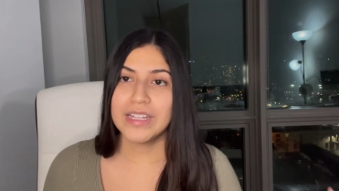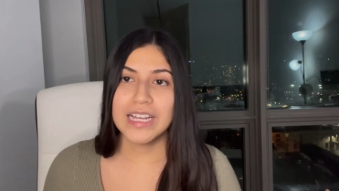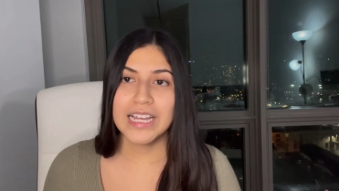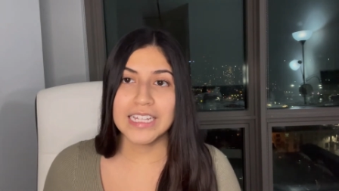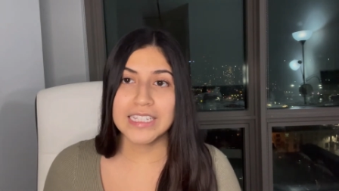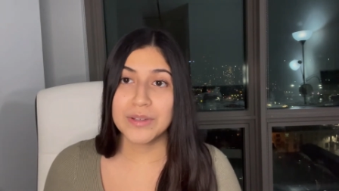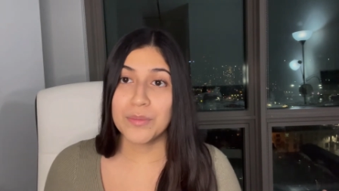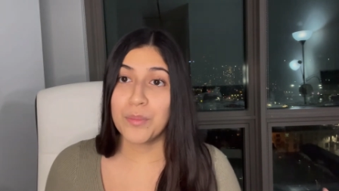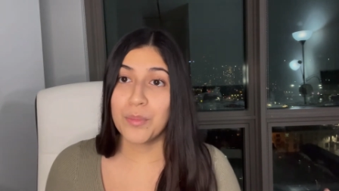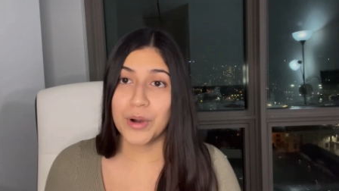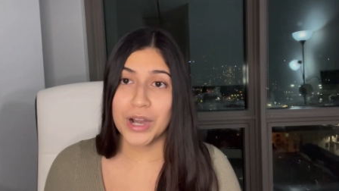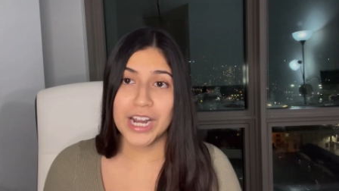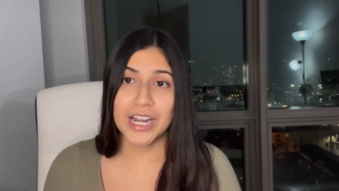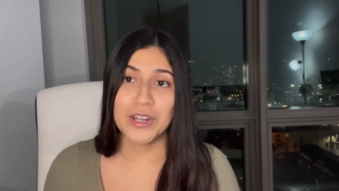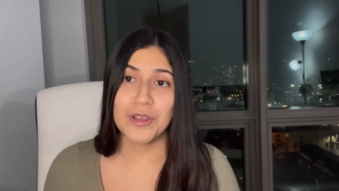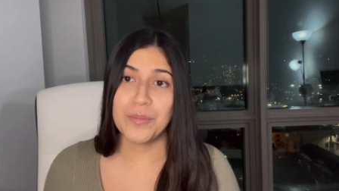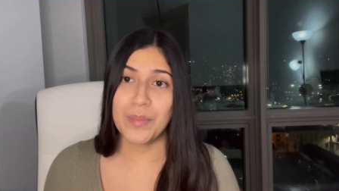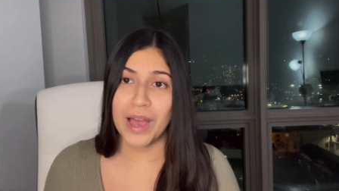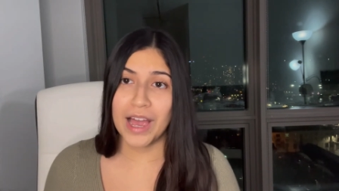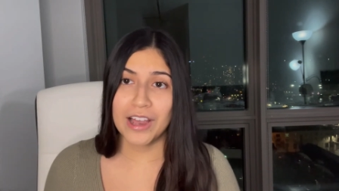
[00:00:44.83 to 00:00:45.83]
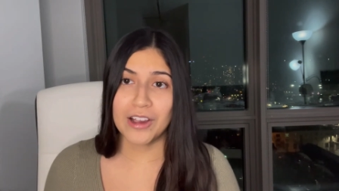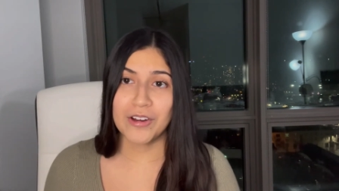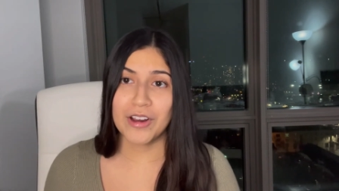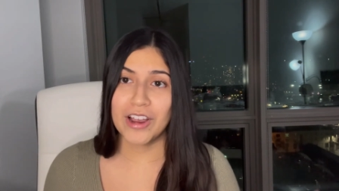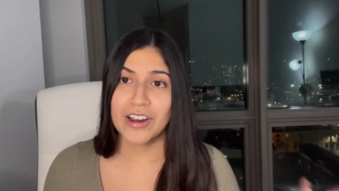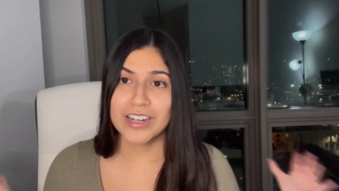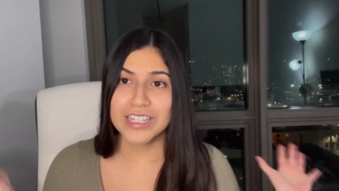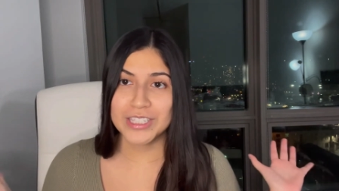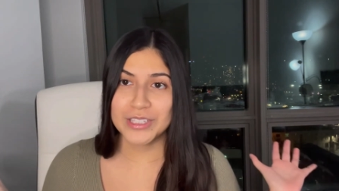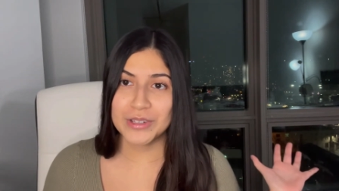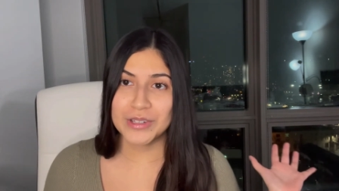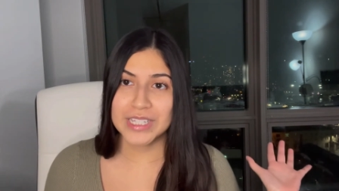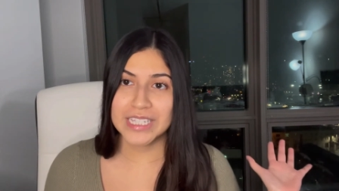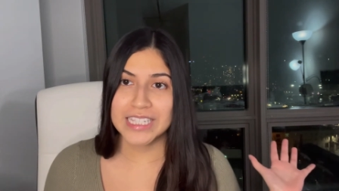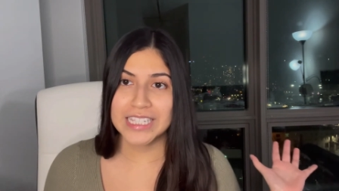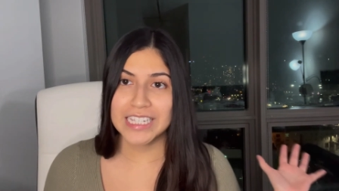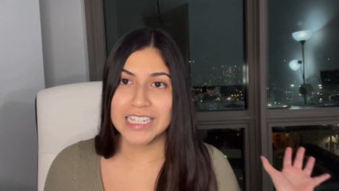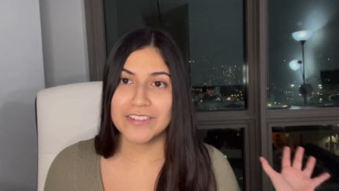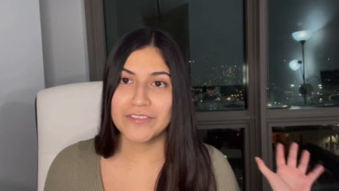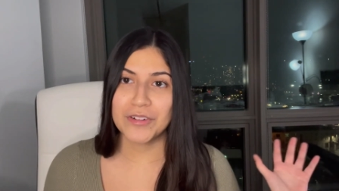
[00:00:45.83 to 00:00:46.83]
it's a brand new background, as you can
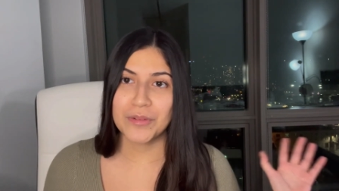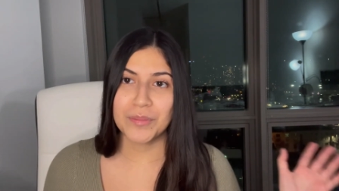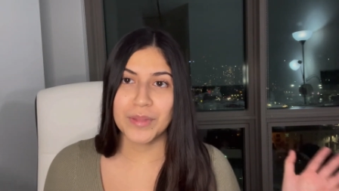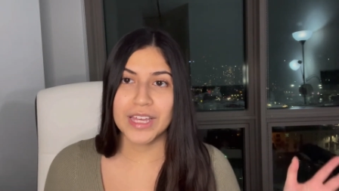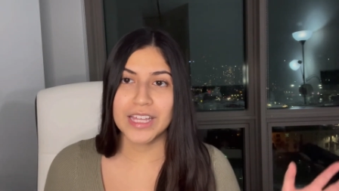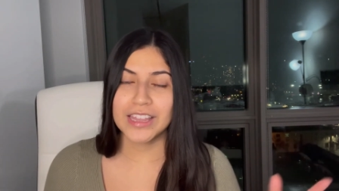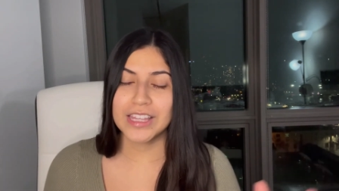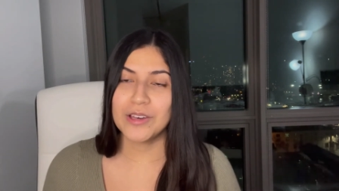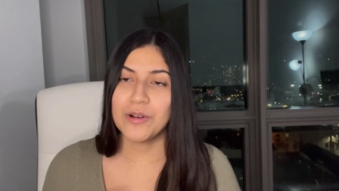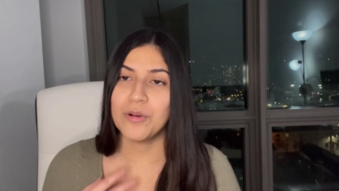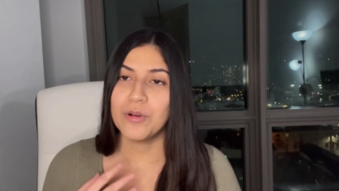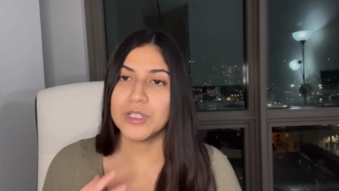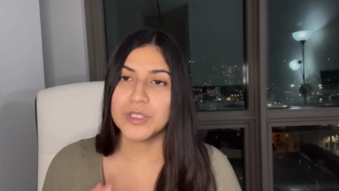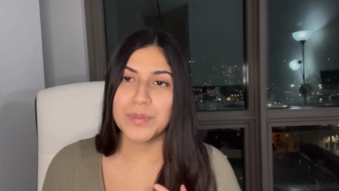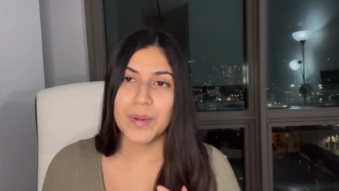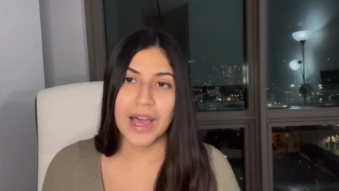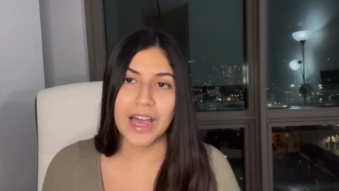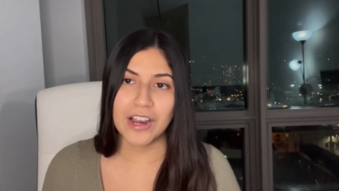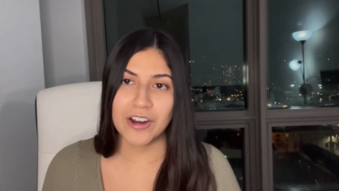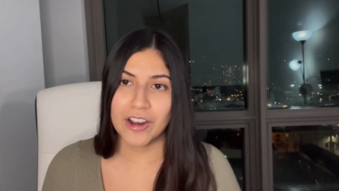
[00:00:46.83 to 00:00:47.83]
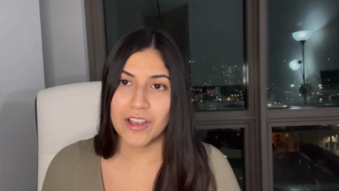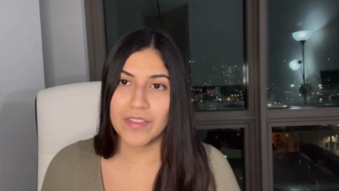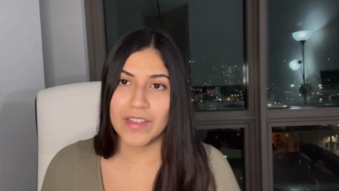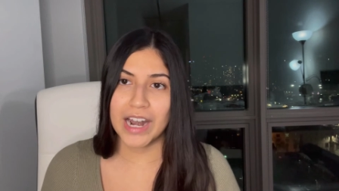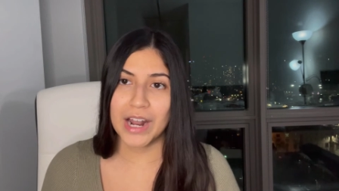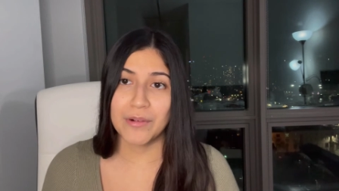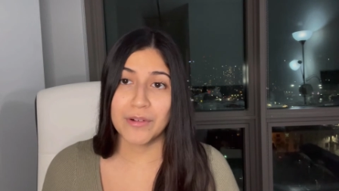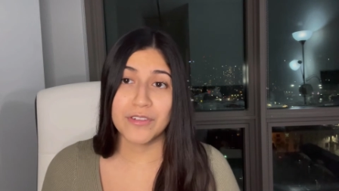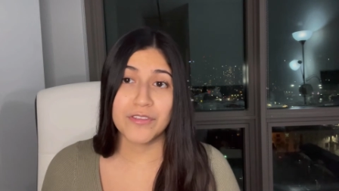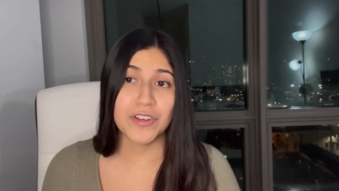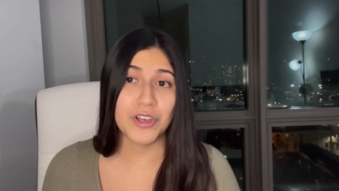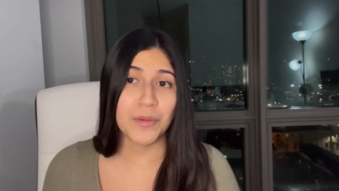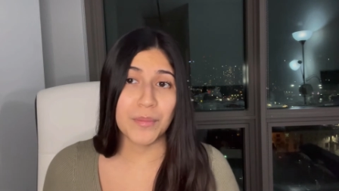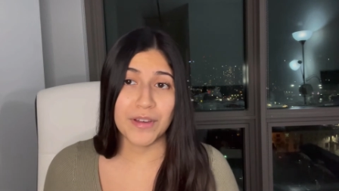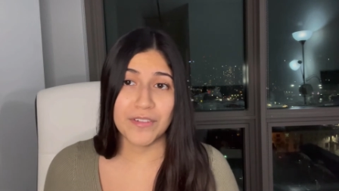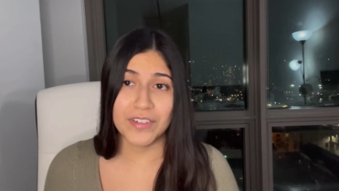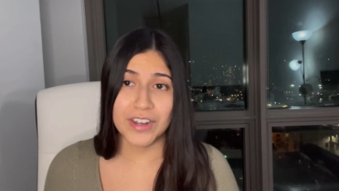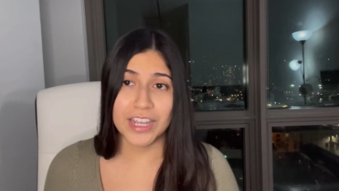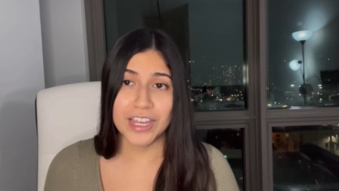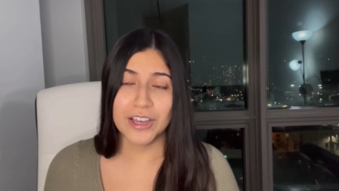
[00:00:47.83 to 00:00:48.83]
see from like the old background that I would film
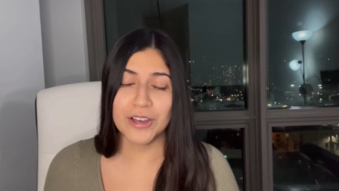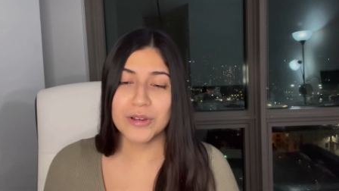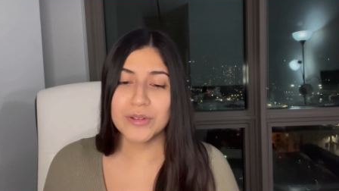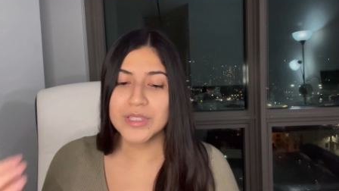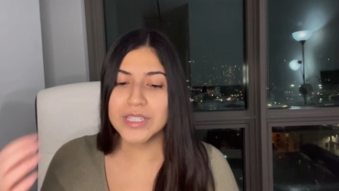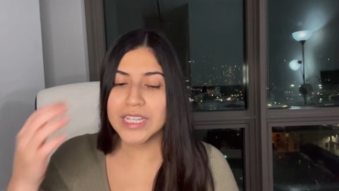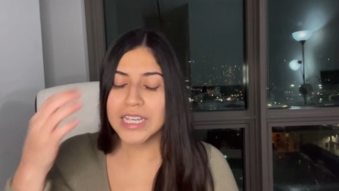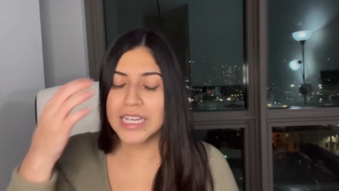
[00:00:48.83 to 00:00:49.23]
my videos.